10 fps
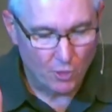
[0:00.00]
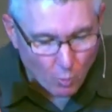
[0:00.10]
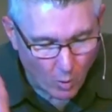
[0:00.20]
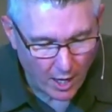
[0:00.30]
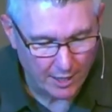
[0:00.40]

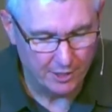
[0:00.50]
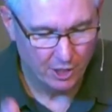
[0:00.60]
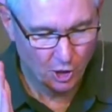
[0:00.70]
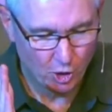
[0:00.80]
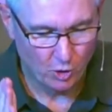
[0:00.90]
The
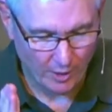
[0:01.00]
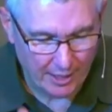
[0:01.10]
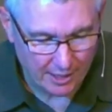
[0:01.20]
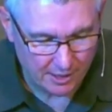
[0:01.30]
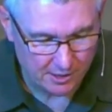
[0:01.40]
one who
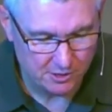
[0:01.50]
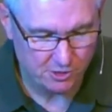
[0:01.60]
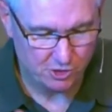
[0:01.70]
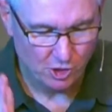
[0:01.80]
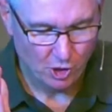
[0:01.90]

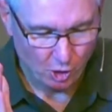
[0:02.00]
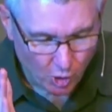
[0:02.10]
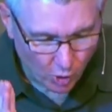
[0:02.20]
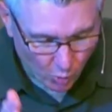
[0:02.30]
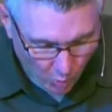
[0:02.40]
is,
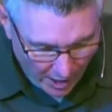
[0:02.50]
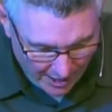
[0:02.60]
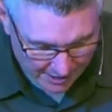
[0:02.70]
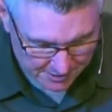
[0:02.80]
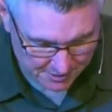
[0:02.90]
who
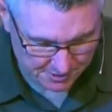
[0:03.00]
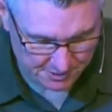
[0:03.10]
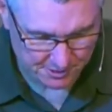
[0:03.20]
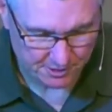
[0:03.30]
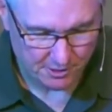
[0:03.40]

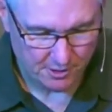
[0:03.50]
was,